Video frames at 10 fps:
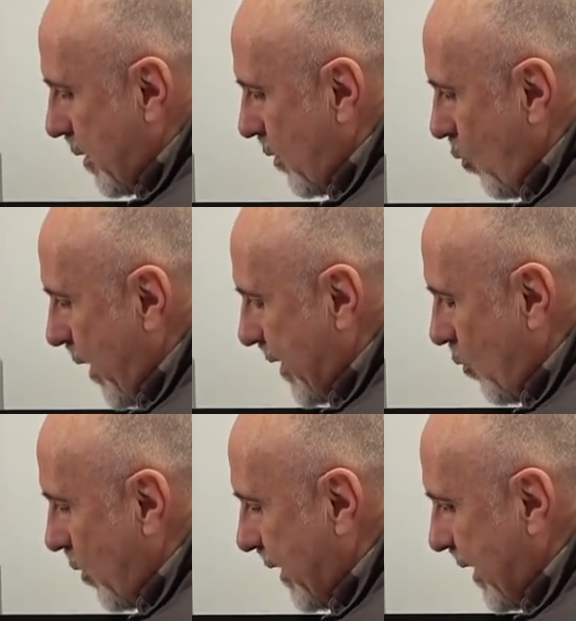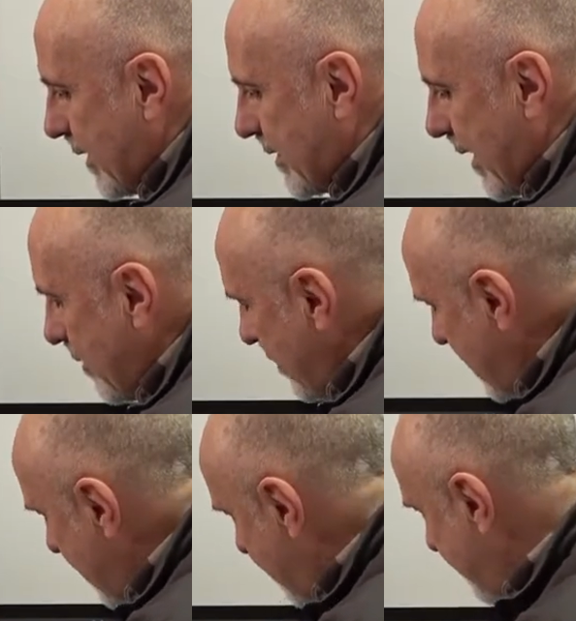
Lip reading: the white working standard there